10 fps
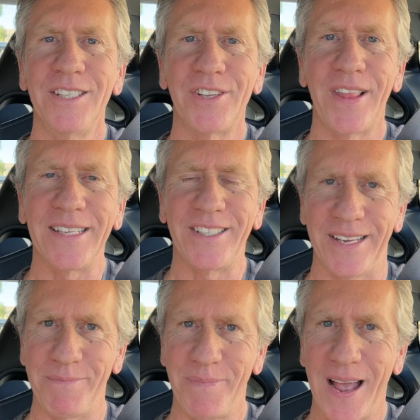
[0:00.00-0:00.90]
So that's
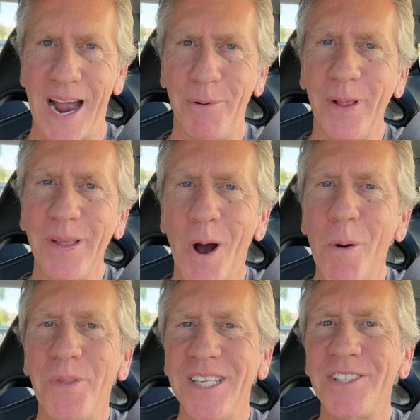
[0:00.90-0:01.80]
it. I really hope
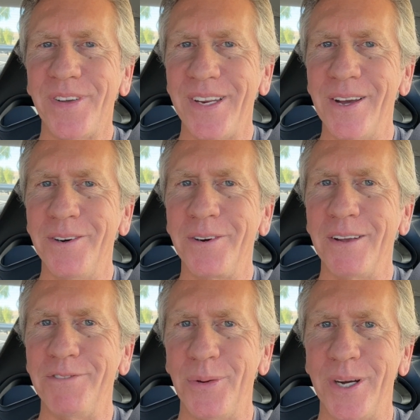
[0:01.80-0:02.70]
this video
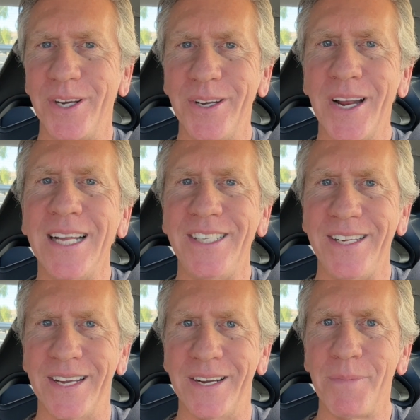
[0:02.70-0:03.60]
gives you a good
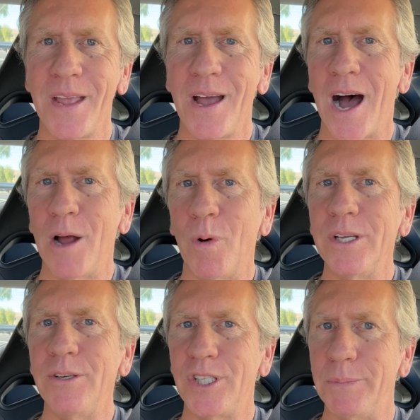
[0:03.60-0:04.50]
idea on what
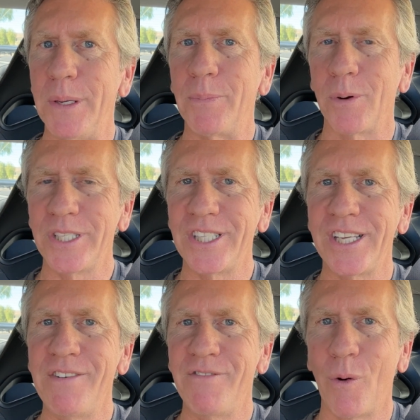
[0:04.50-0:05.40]
you should be
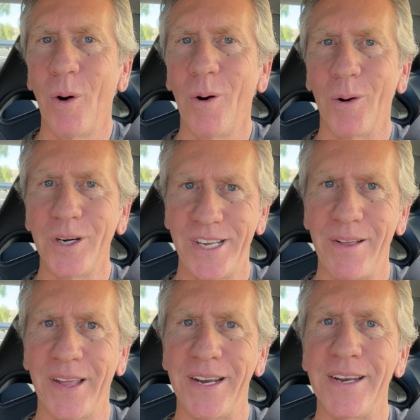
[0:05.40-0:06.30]
purchasing for or
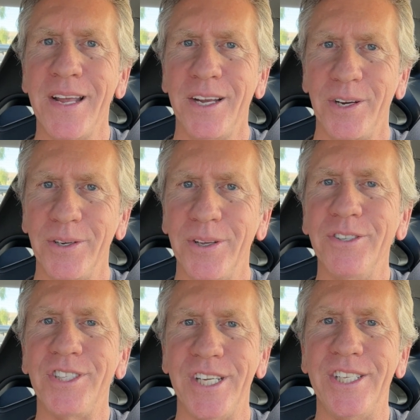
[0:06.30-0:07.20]
selling your
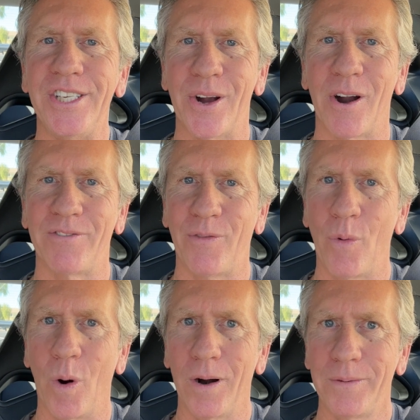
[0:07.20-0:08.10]
used GTR
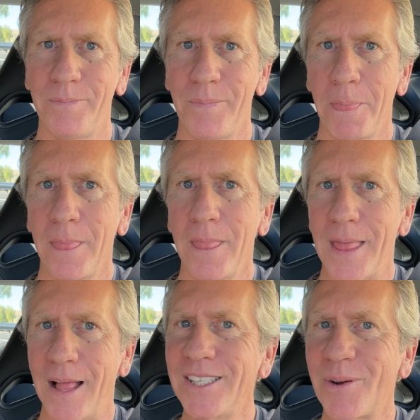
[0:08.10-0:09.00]
for.
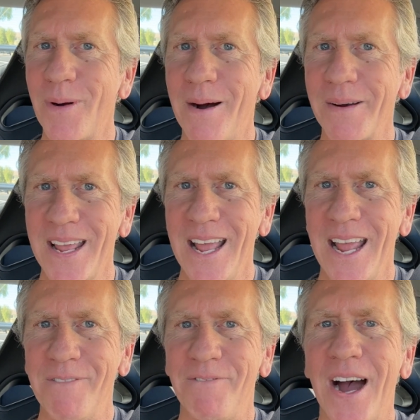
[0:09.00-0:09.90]
Now let's go out
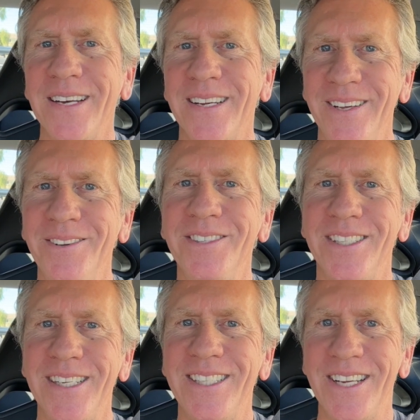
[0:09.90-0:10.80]
and find a used
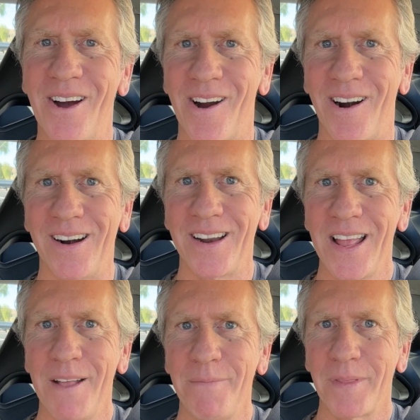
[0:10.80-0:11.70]
GTR.
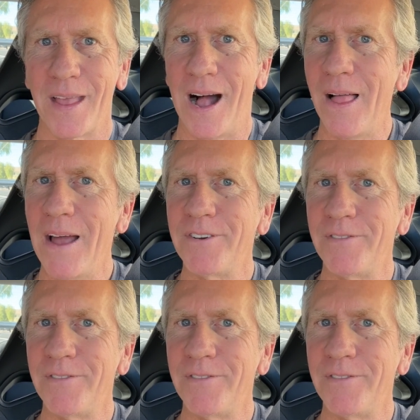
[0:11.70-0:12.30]
I'll have a